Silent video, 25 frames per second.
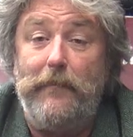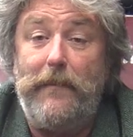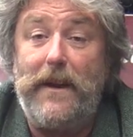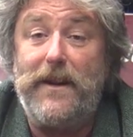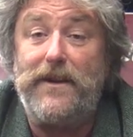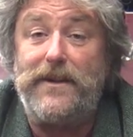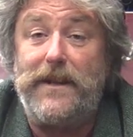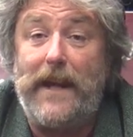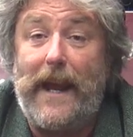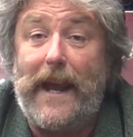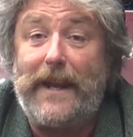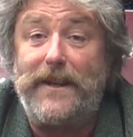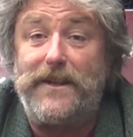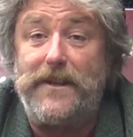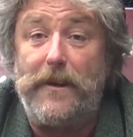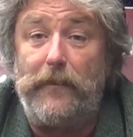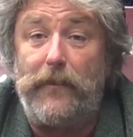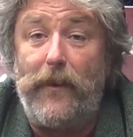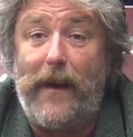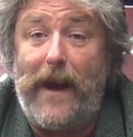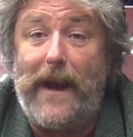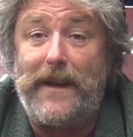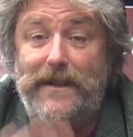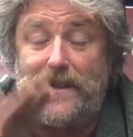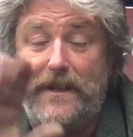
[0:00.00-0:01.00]
Michelin X
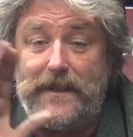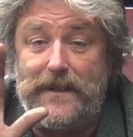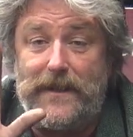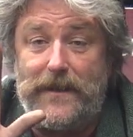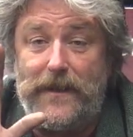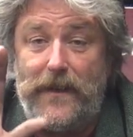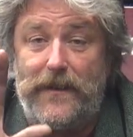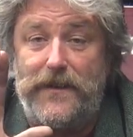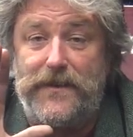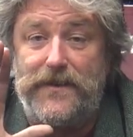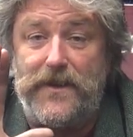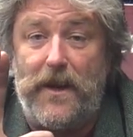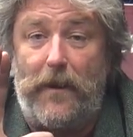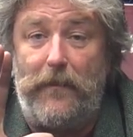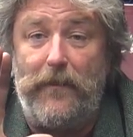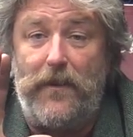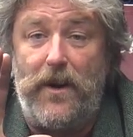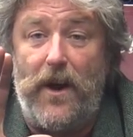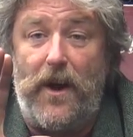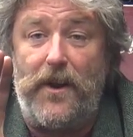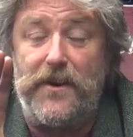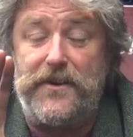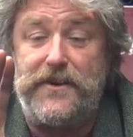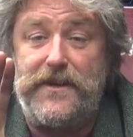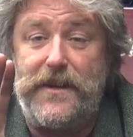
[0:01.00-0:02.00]
W X is the other
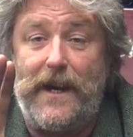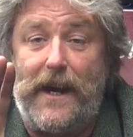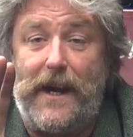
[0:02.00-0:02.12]
top-notch